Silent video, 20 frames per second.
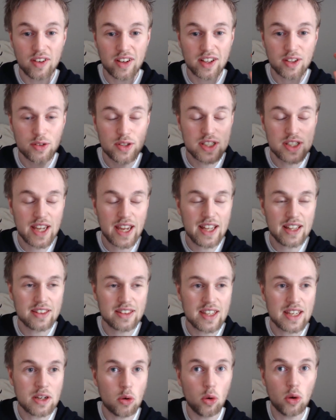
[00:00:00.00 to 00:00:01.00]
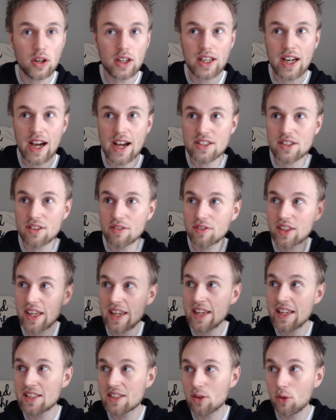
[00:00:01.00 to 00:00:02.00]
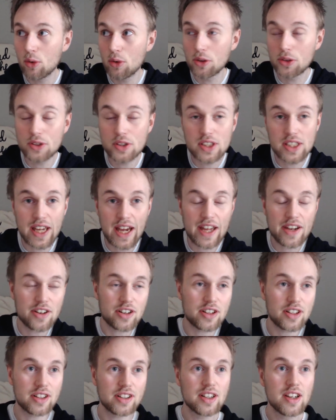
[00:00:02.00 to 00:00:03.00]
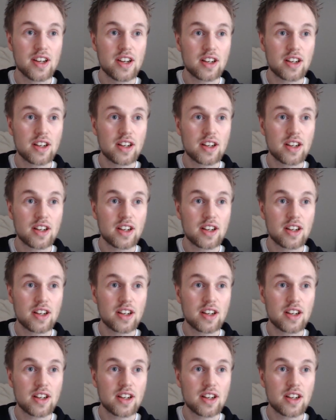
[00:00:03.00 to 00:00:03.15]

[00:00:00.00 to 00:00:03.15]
creating all kinds of things all together,